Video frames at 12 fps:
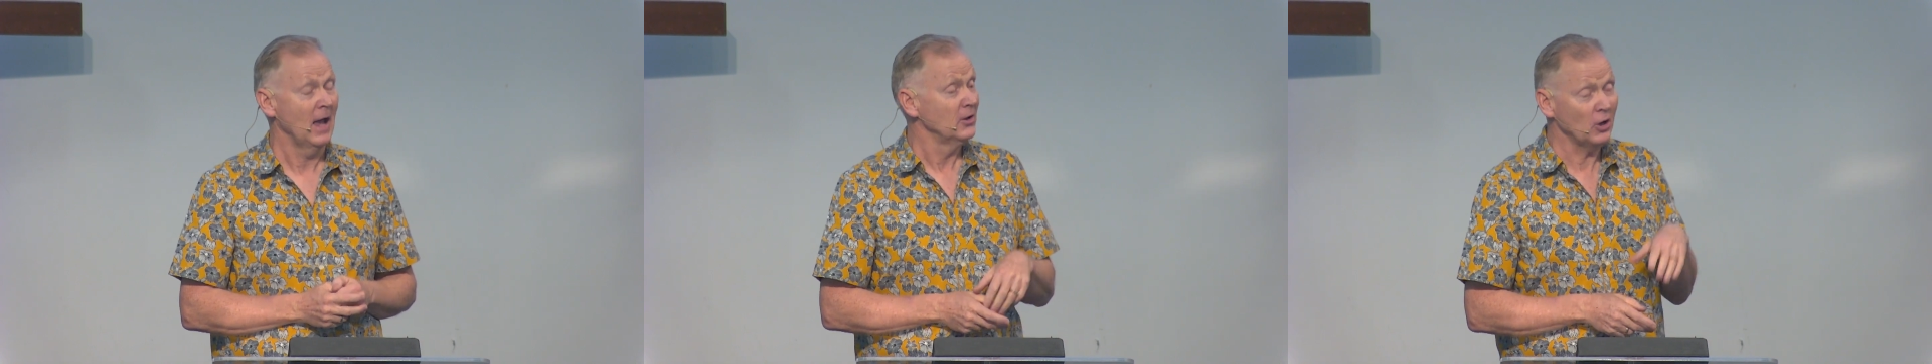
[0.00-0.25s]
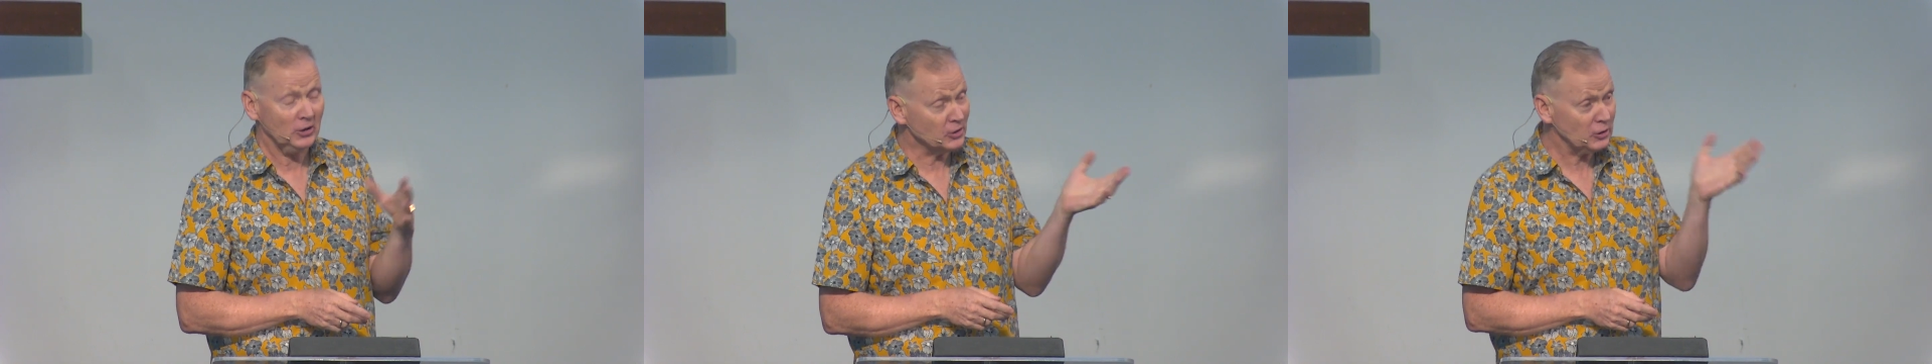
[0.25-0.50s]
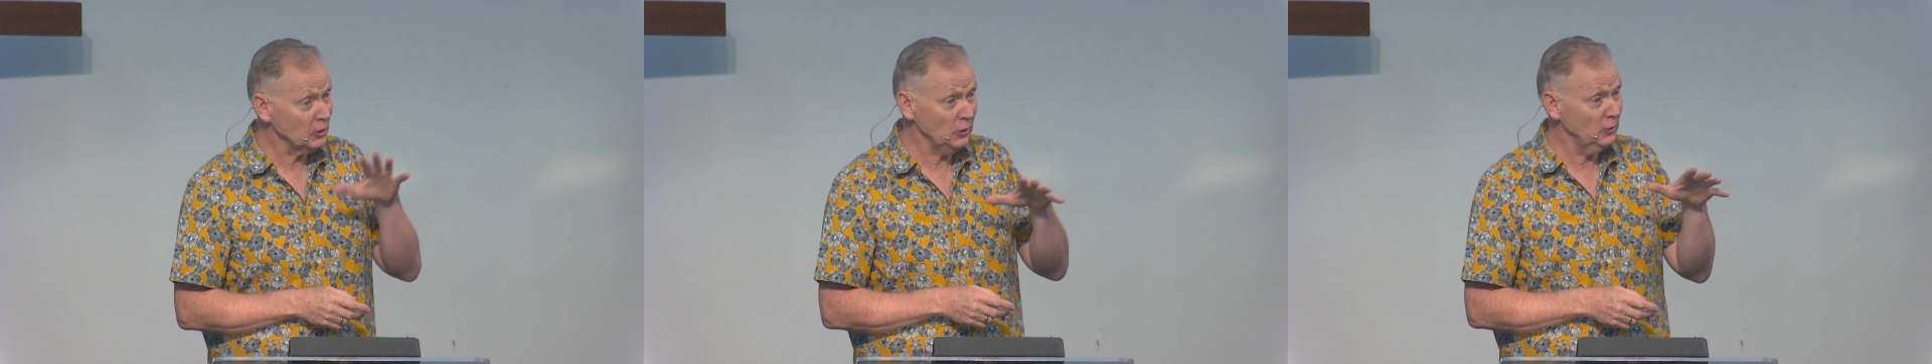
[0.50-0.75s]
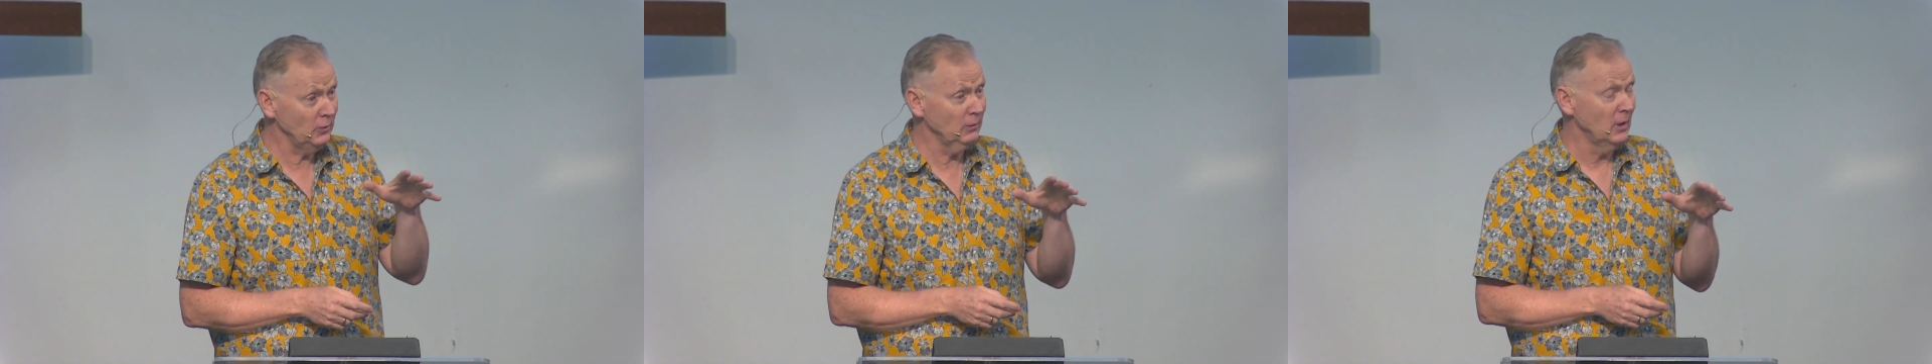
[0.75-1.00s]
not
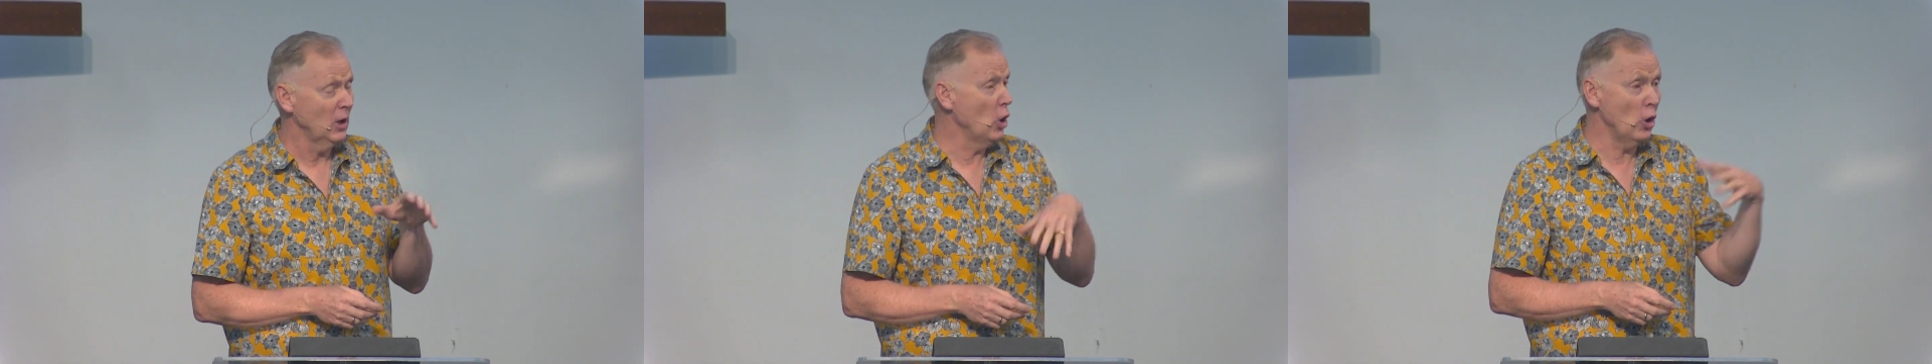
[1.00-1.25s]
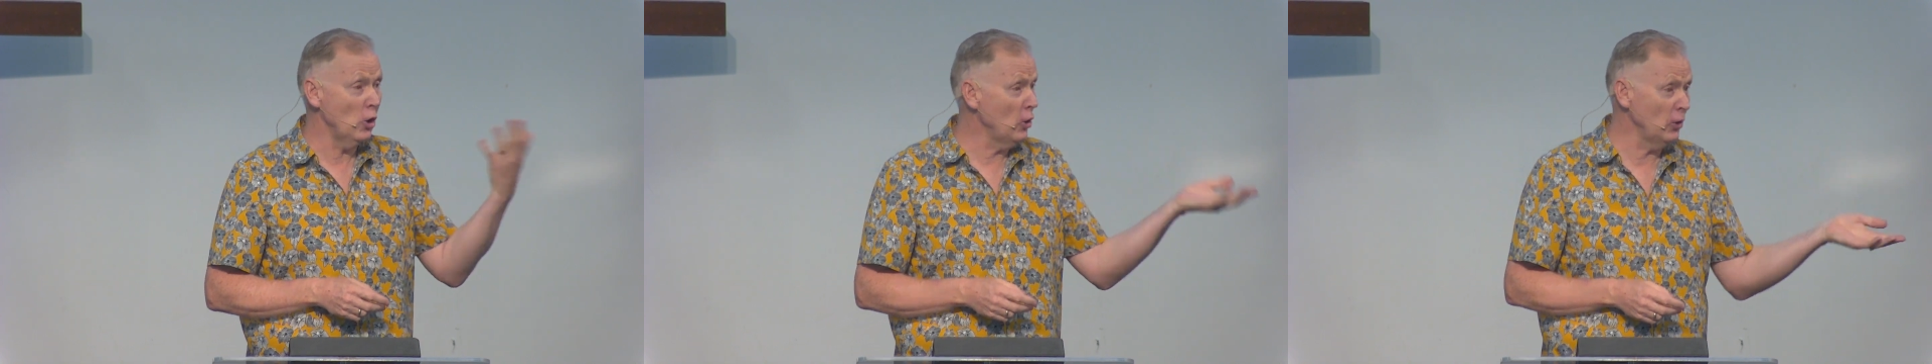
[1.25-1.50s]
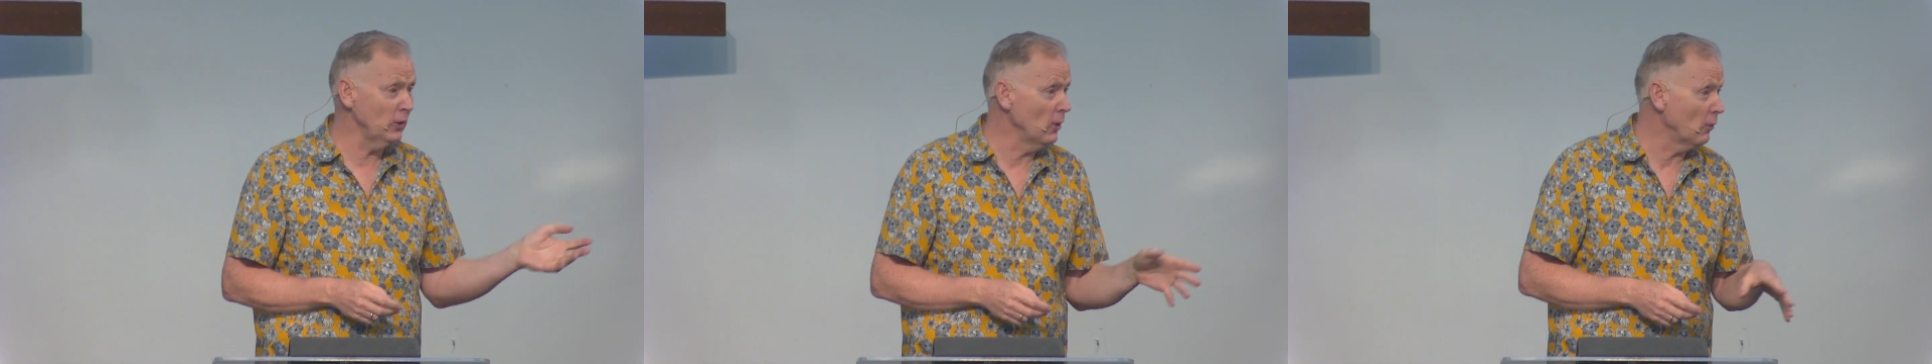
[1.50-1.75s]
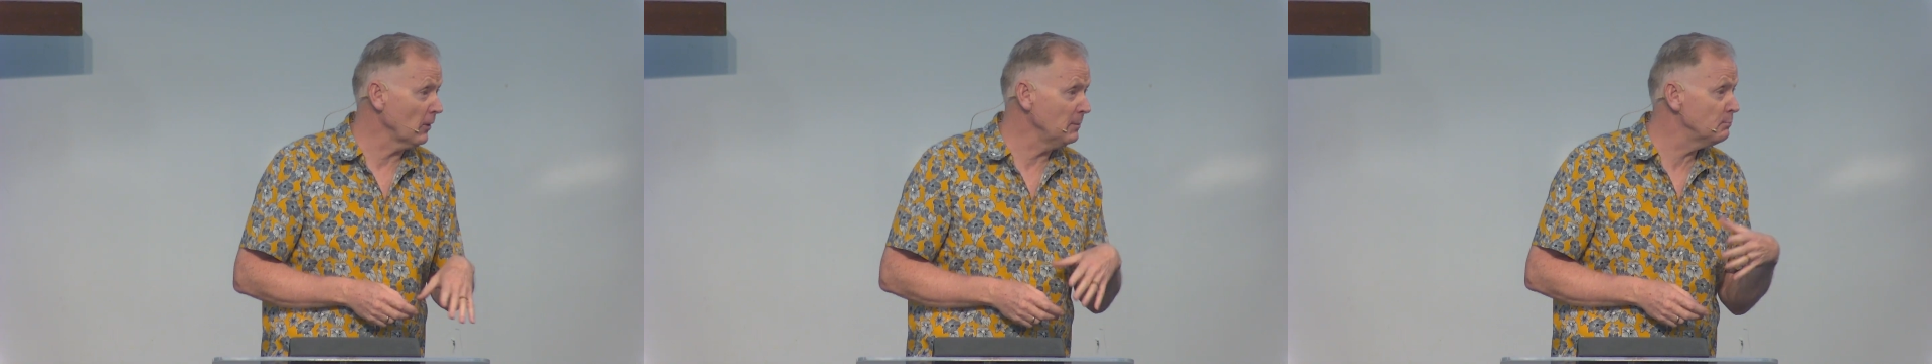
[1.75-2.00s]
to earn
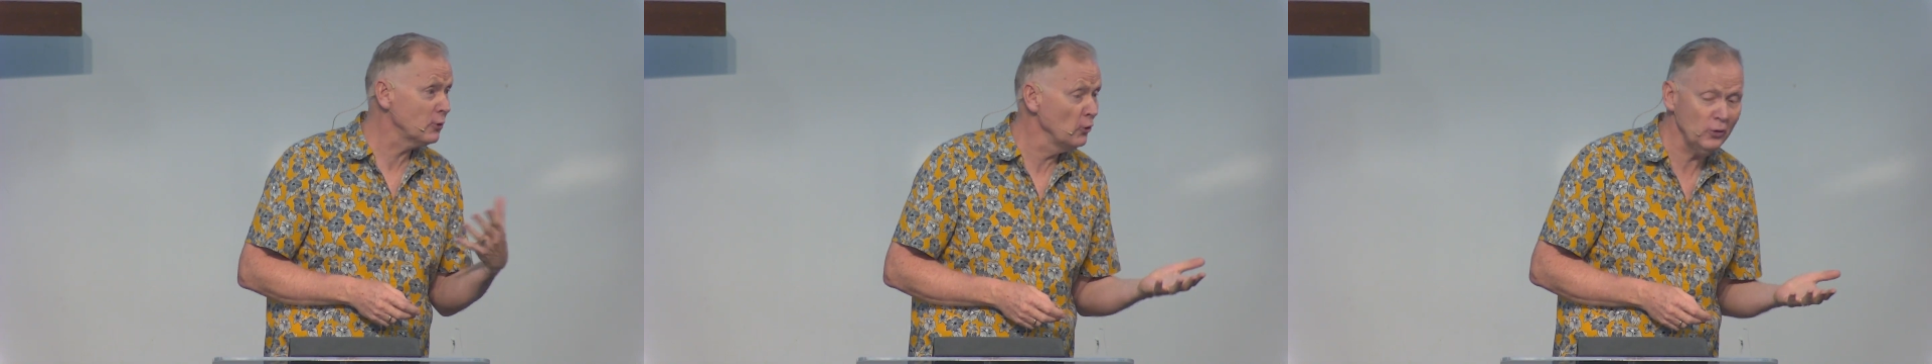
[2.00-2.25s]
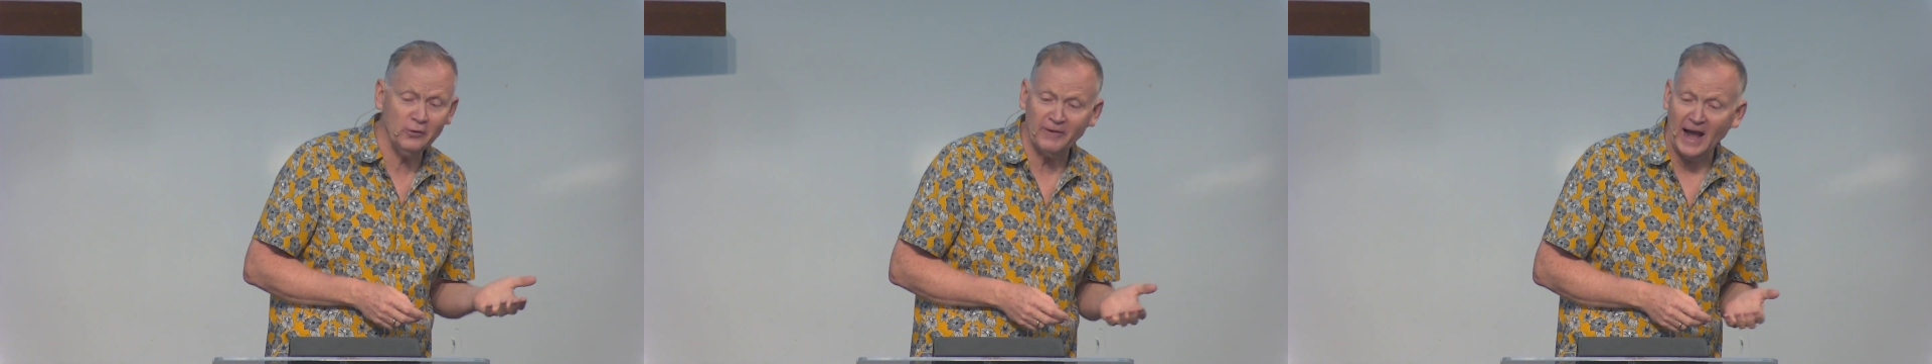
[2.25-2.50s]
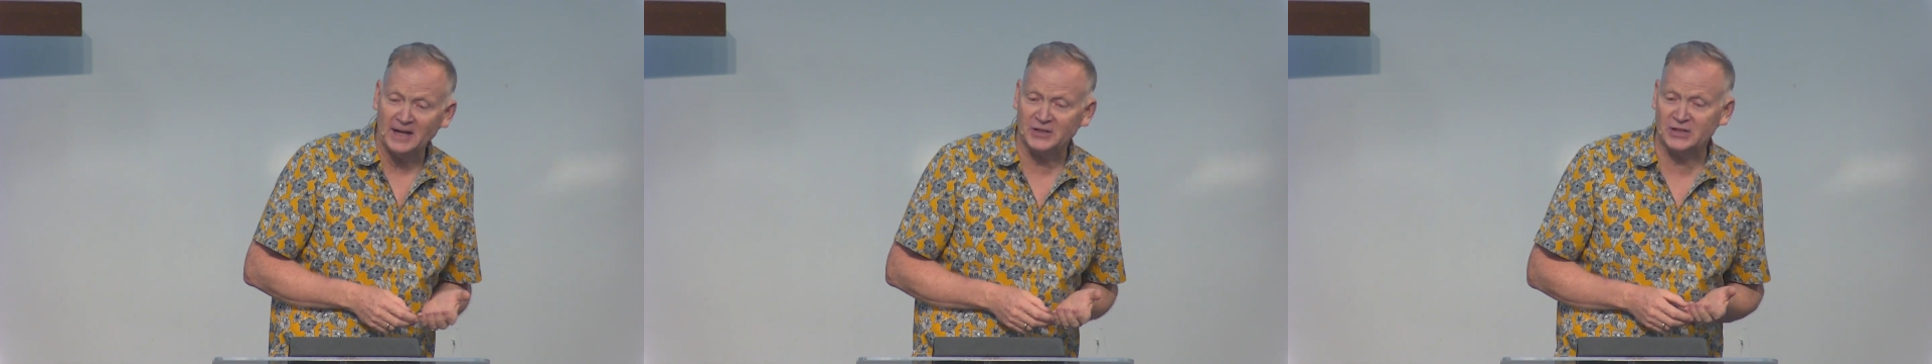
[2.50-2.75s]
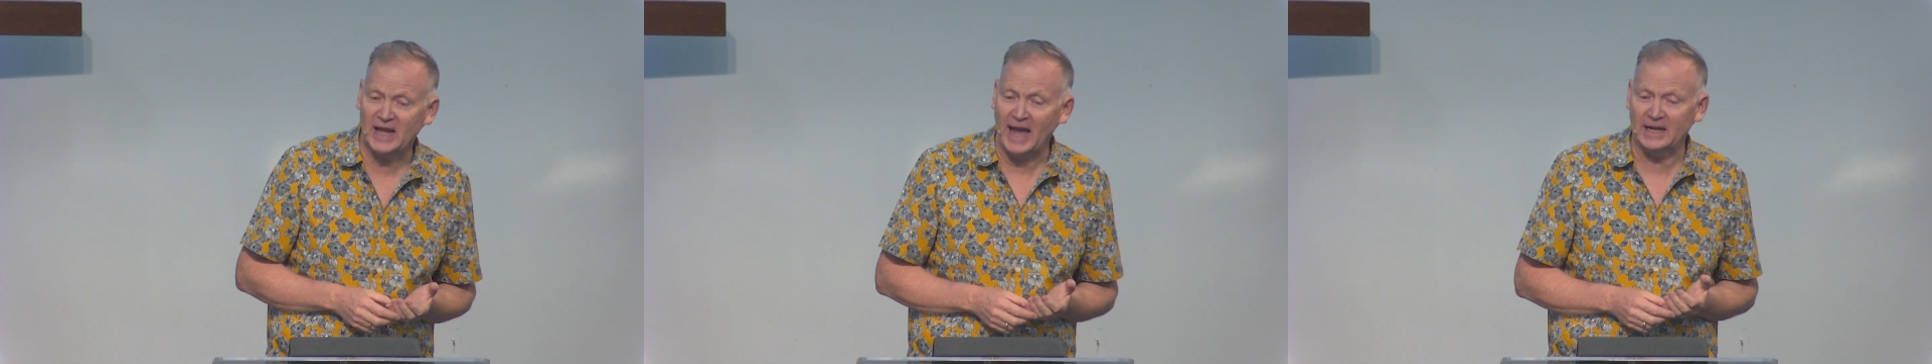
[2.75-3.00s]
or improve our
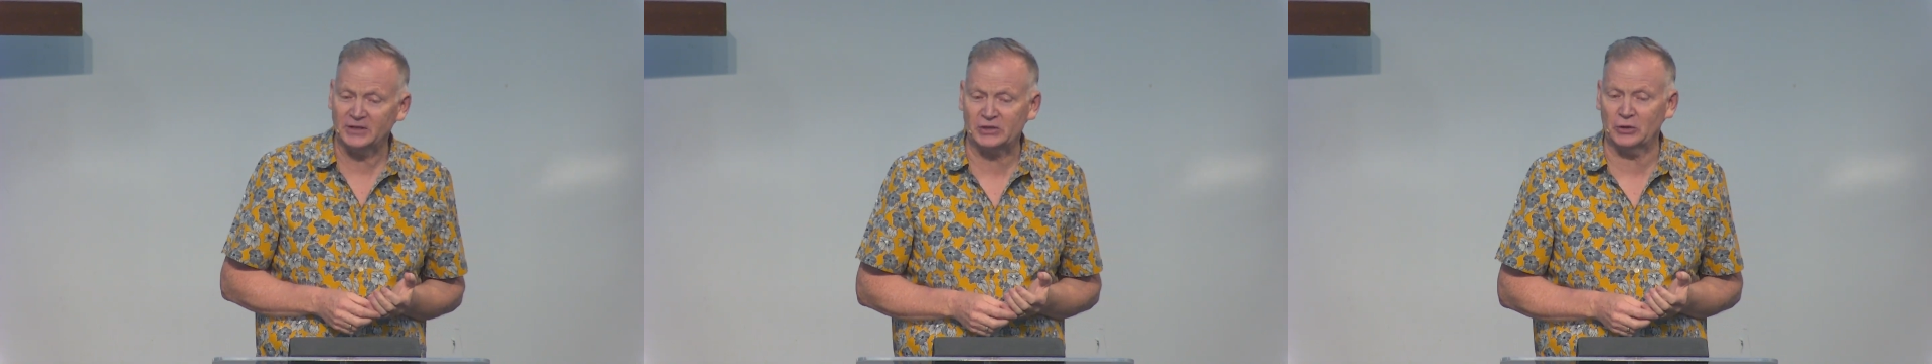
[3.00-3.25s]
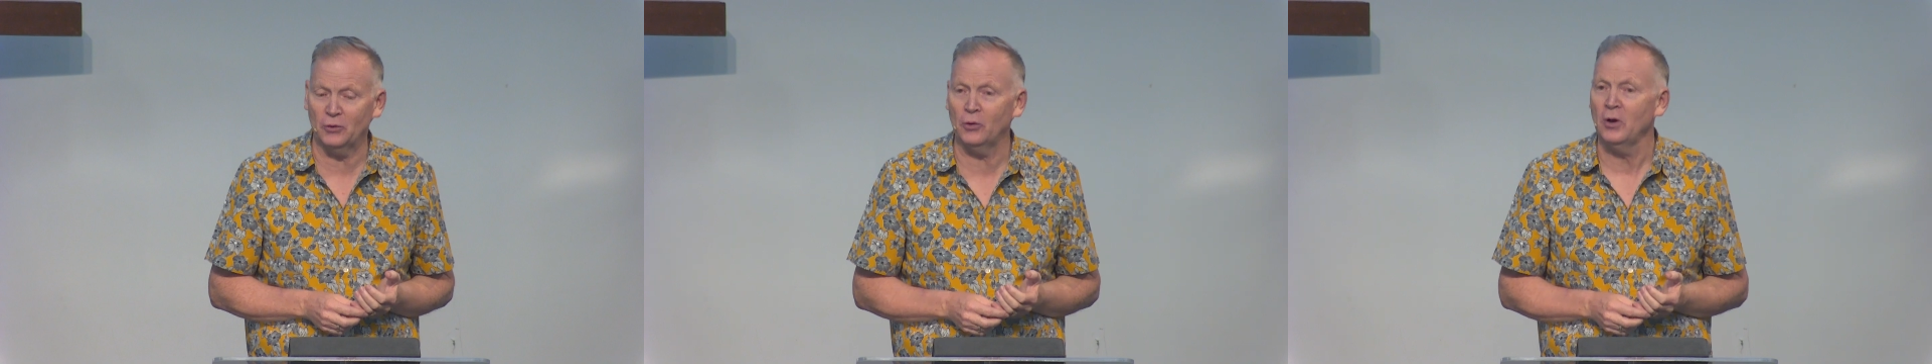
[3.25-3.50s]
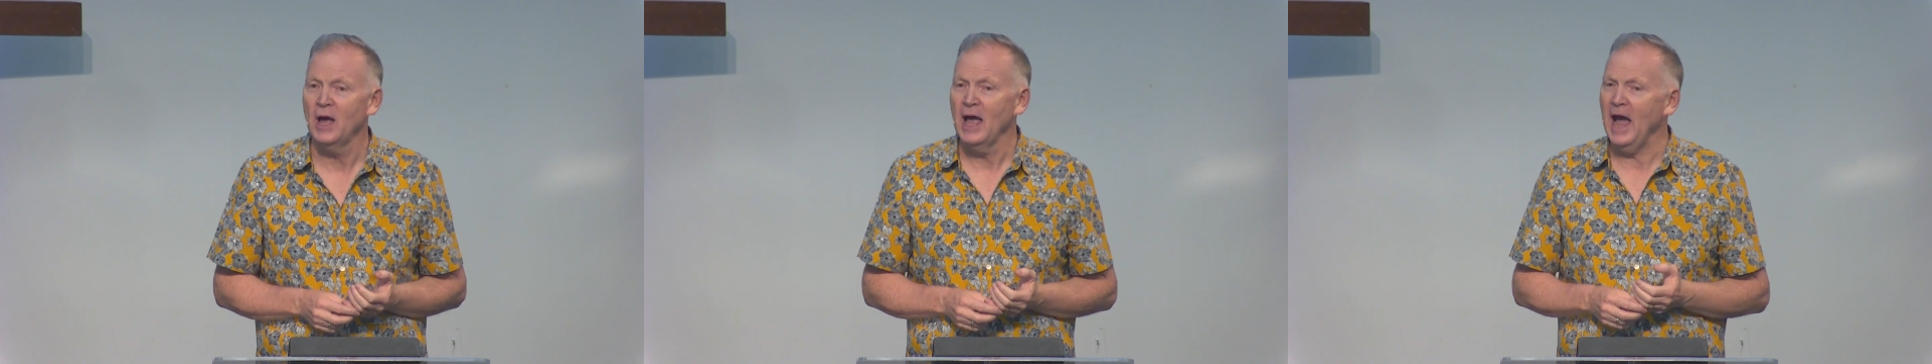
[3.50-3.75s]
status or